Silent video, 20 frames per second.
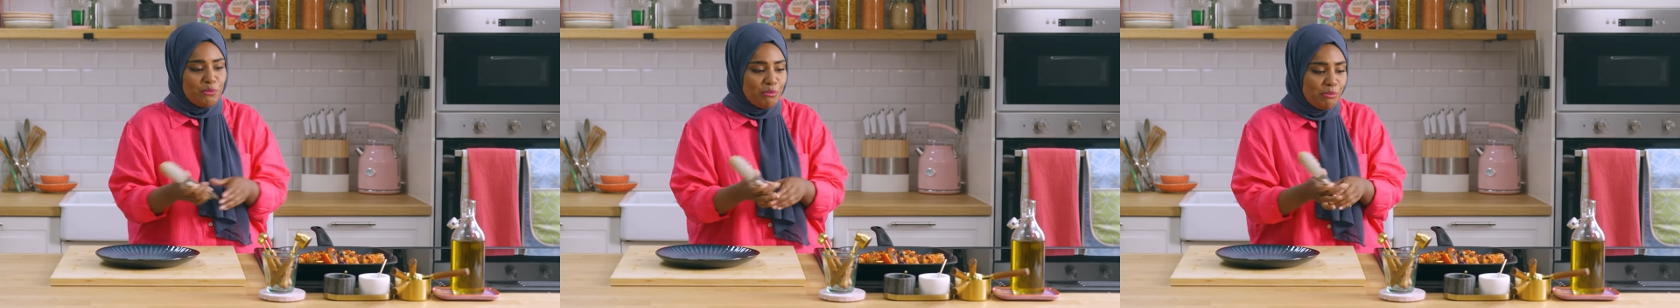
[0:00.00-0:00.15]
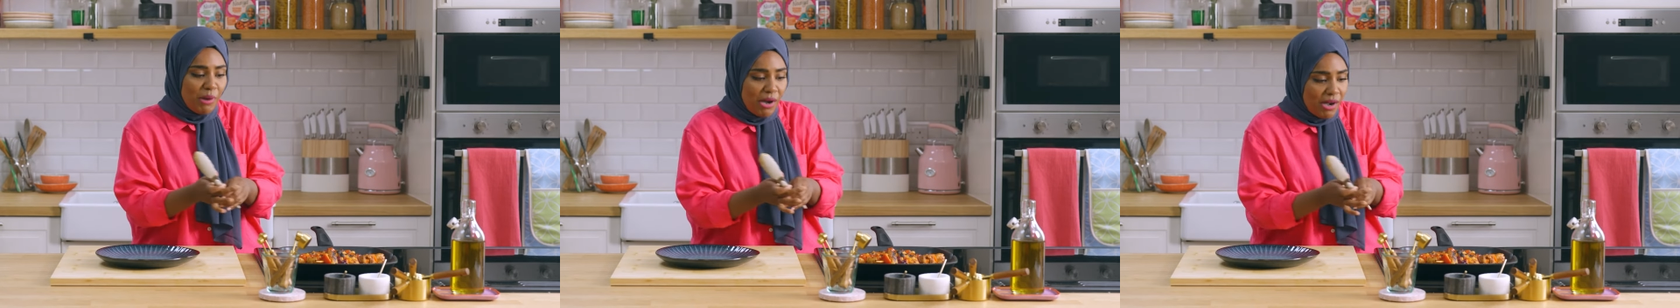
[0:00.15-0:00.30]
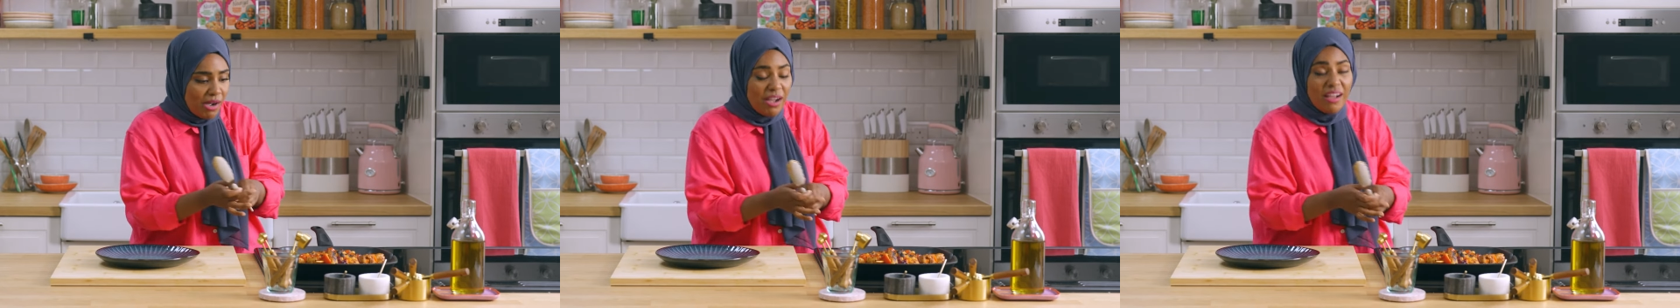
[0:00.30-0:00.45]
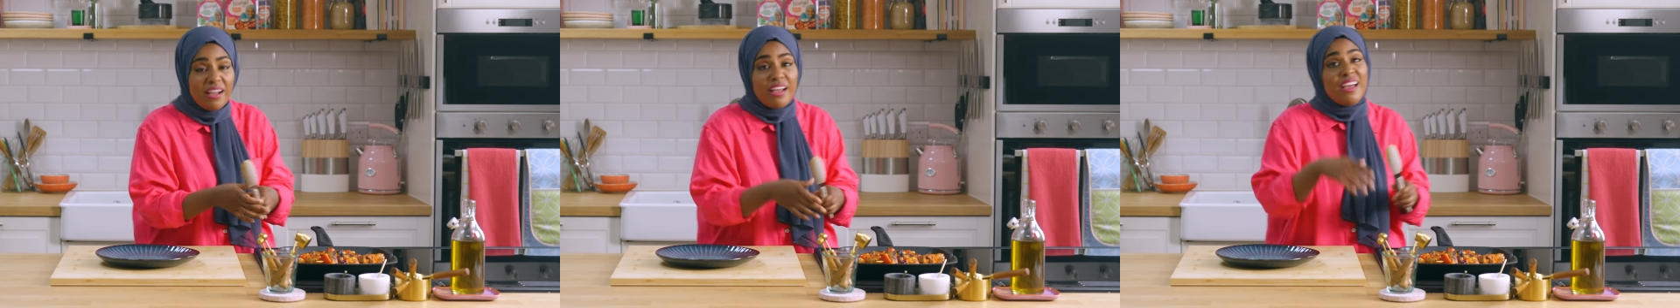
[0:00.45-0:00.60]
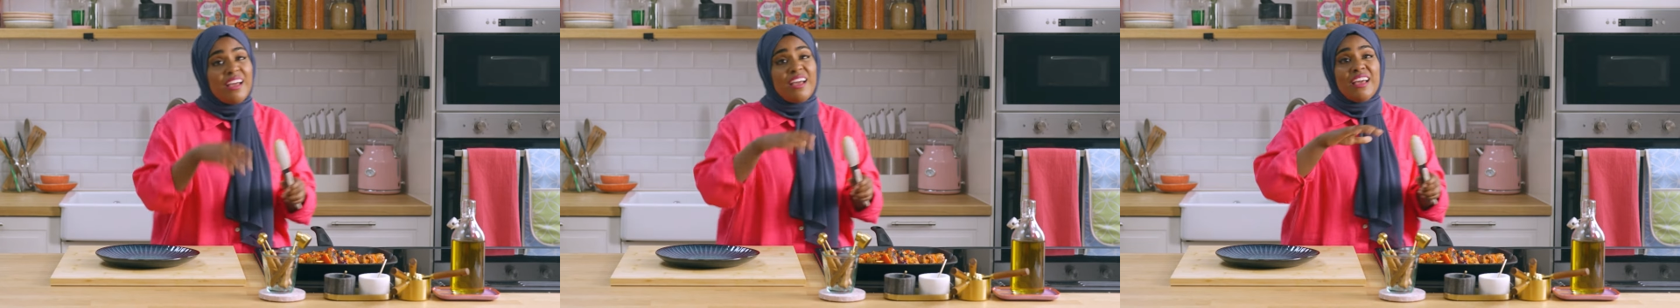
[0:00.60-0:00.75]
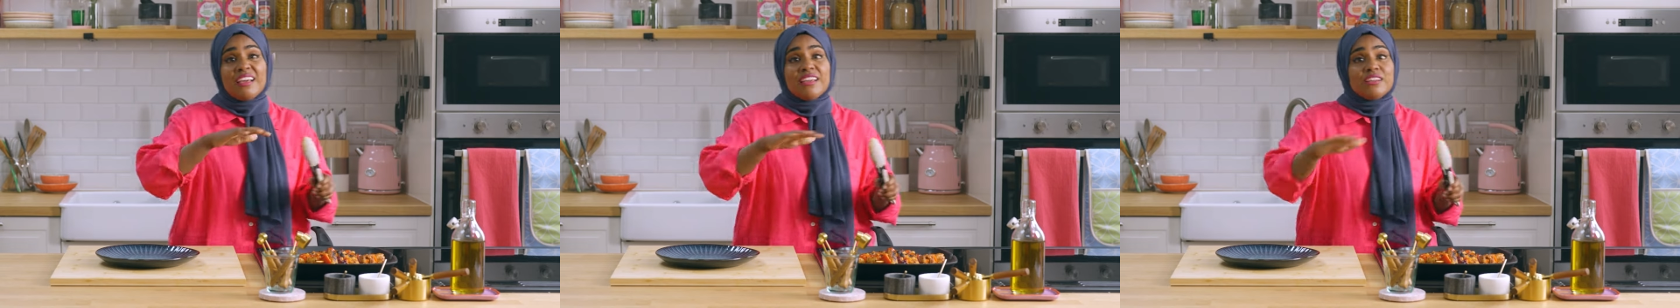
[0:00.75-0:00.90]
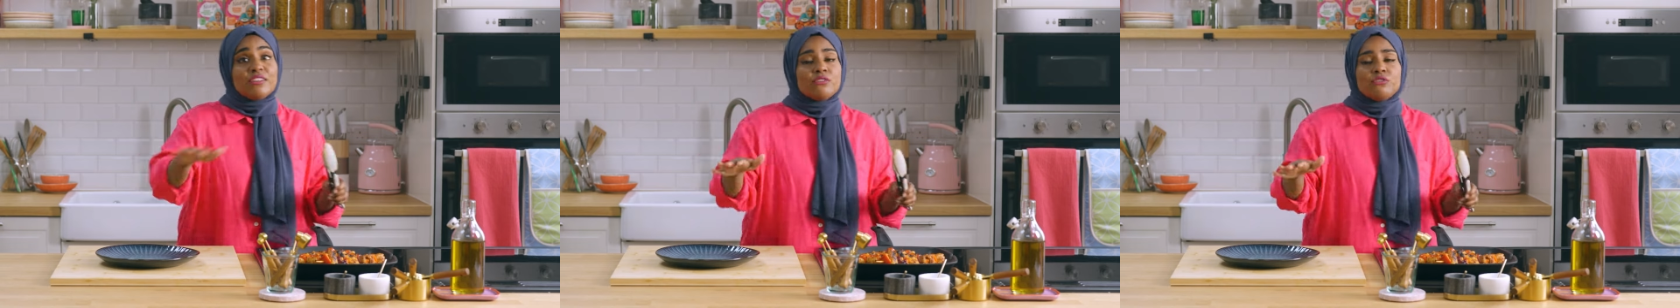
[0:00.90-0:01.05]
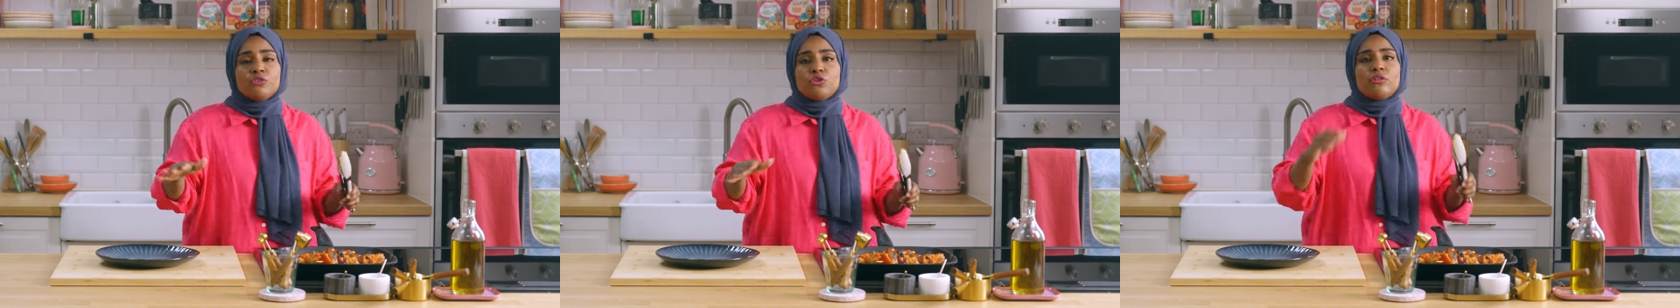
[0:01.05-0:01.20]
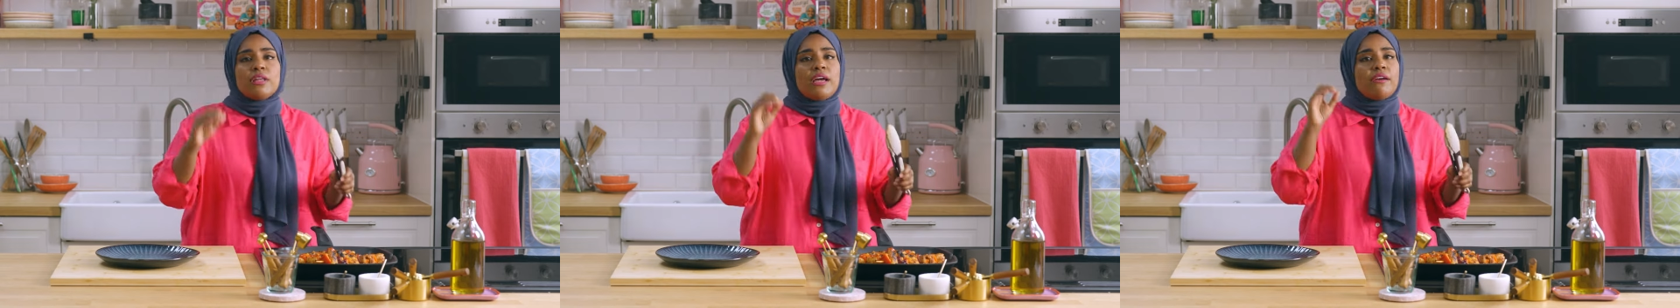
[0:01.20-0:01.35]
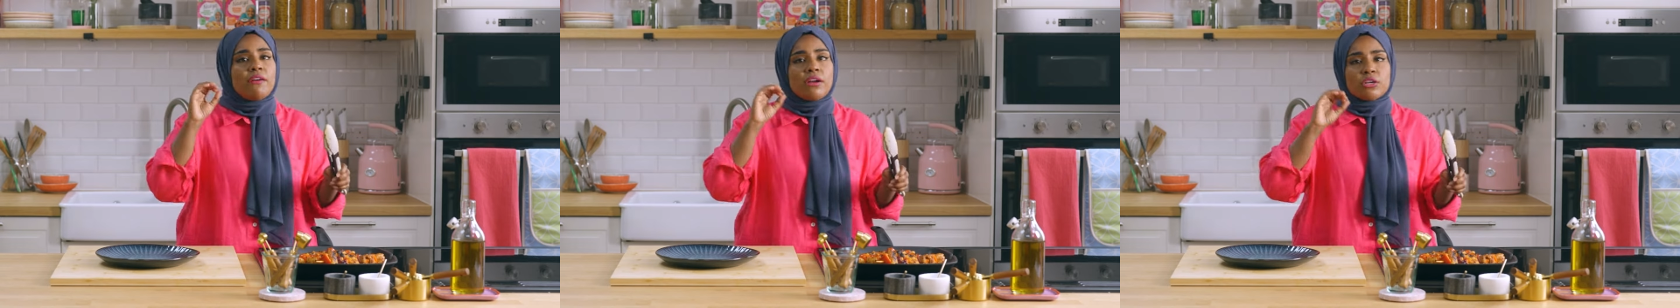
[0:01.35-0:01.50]
But
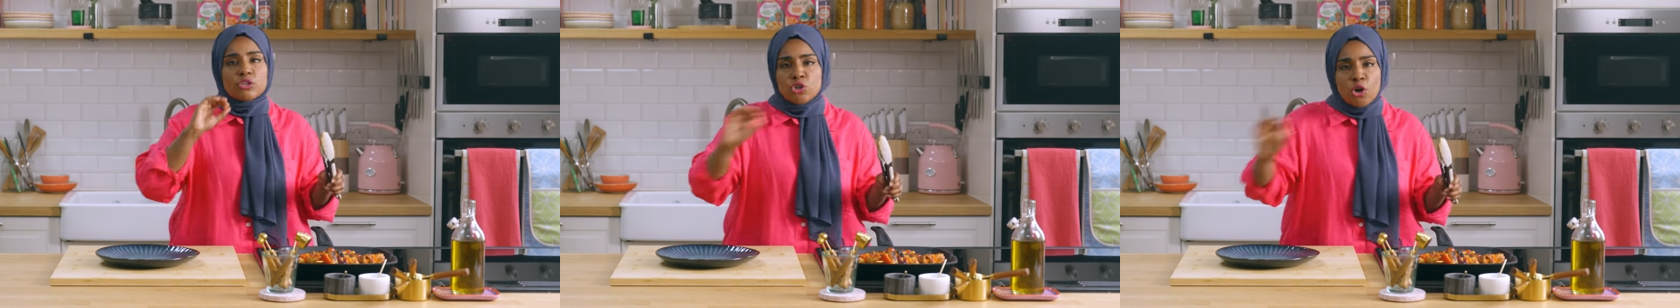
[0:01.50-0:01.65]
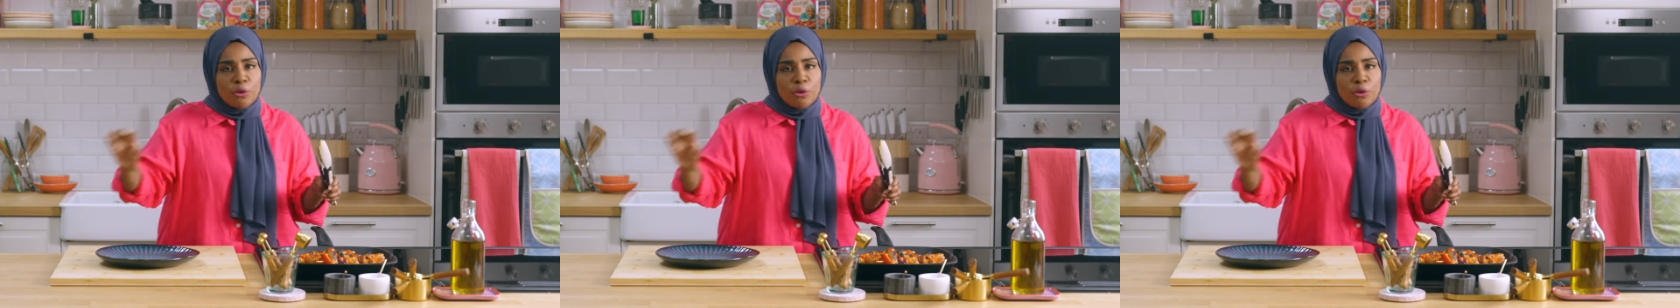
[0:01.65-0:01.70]
There are so